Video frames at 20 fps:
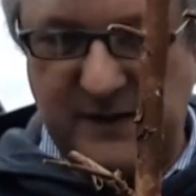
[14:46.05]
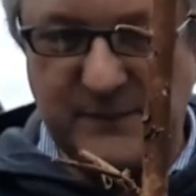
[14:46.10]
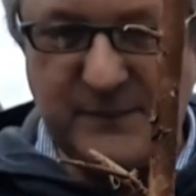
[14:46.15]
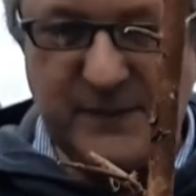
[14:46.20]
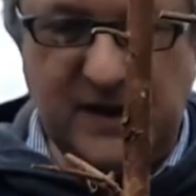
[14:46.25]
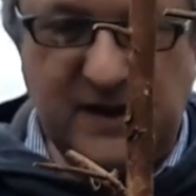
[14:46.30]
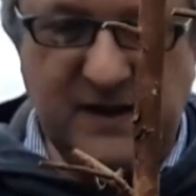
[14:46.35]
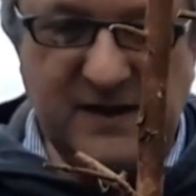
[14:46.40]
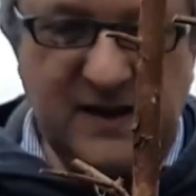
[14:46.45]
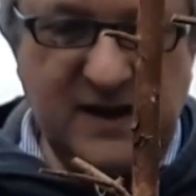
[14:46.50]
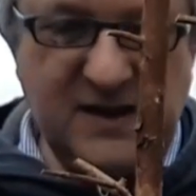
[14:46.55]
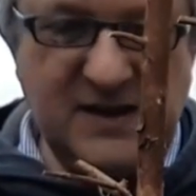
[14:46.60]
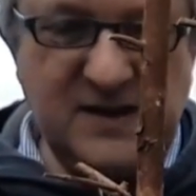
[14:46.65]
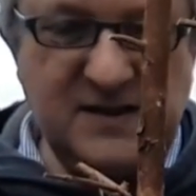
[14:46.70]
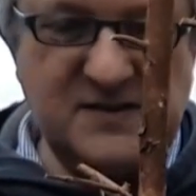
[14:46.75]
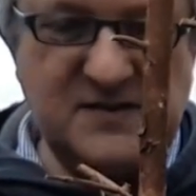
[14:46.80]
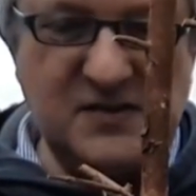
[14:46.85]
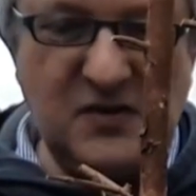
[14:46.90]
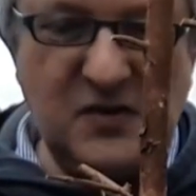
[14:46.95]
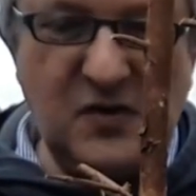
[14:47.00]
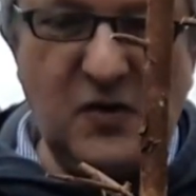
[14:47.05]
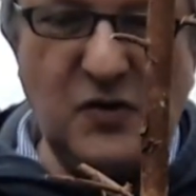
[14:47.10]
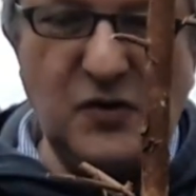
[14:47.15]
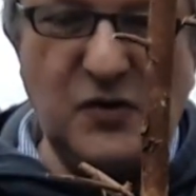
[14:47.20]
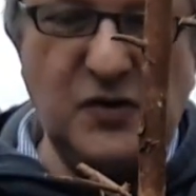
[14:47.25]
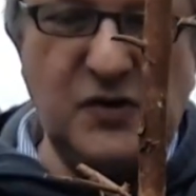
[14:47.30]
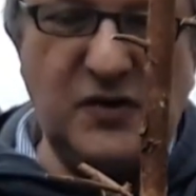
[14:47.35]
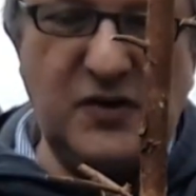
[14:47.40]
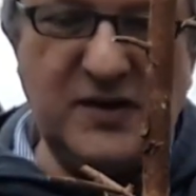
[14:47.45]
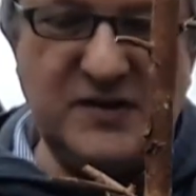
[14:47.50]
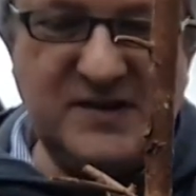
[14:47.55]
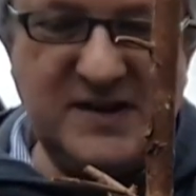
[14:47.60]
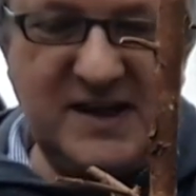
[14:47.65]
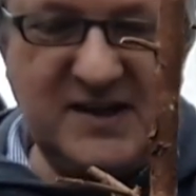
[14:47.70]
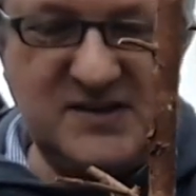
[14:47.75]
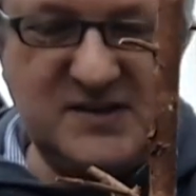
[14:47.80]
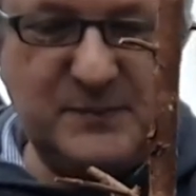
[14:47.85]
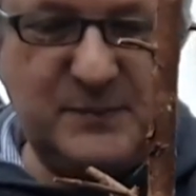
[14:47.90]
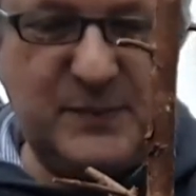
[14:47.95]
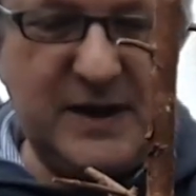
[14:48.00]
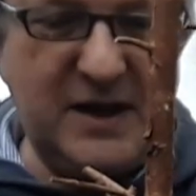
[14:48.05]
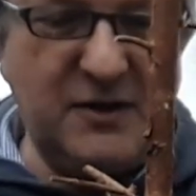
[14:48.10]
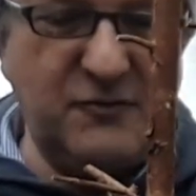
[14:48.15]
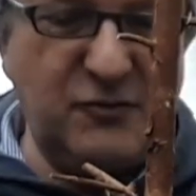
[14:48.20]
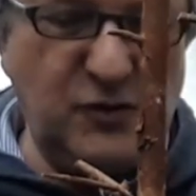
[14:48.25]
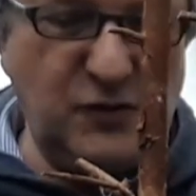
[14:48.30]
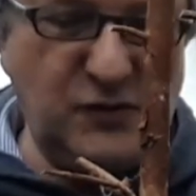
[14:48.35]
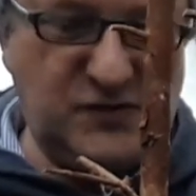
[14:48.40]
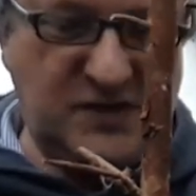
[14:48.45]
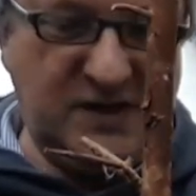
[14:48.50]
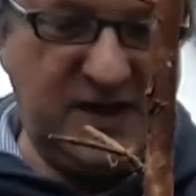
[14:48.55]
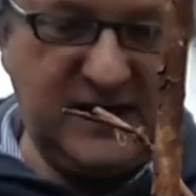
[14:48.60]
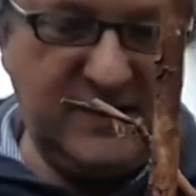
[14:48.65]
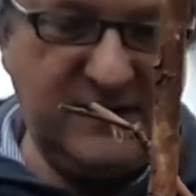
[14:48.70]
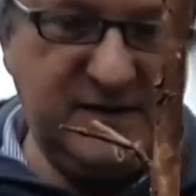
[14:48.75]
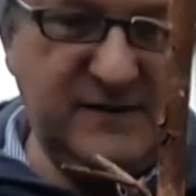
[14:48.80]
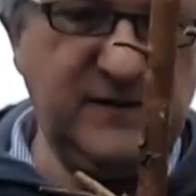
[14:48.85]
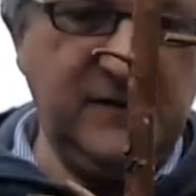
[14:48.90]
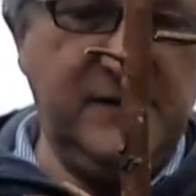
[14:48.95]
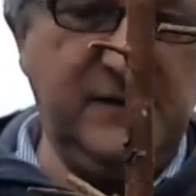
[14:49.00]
I mean, it's not a good idea to bare root a